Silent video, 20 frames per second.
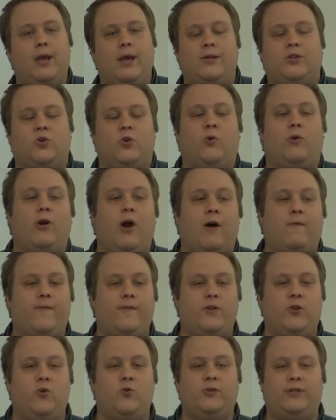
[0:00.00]
So you can
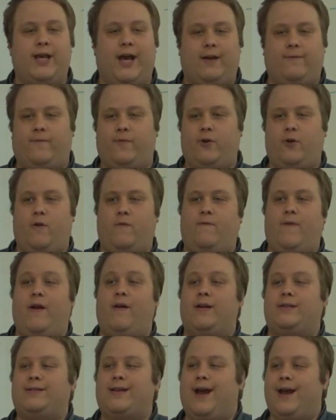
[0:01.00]
often use that for your
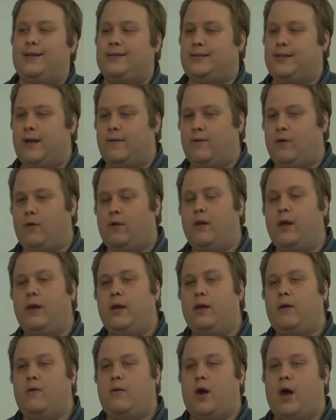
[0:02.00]
various highest level
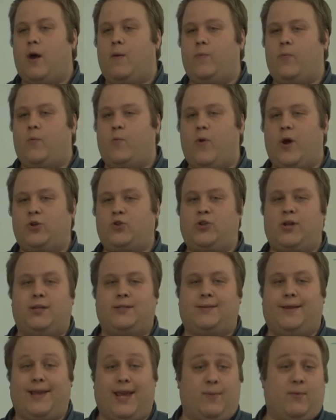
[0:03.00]
um,
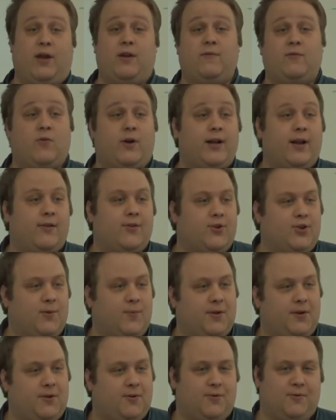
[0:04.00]
questions like, am I even running on the
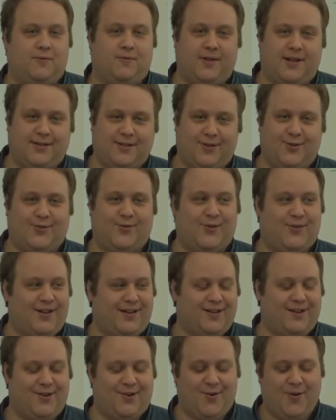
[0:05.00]
GPU? That's a useful
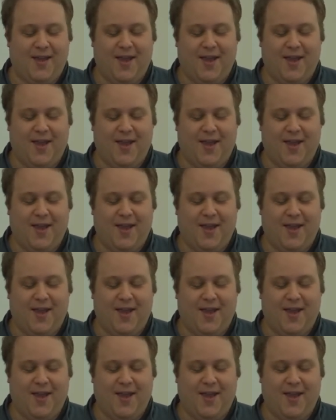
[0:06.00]
thing to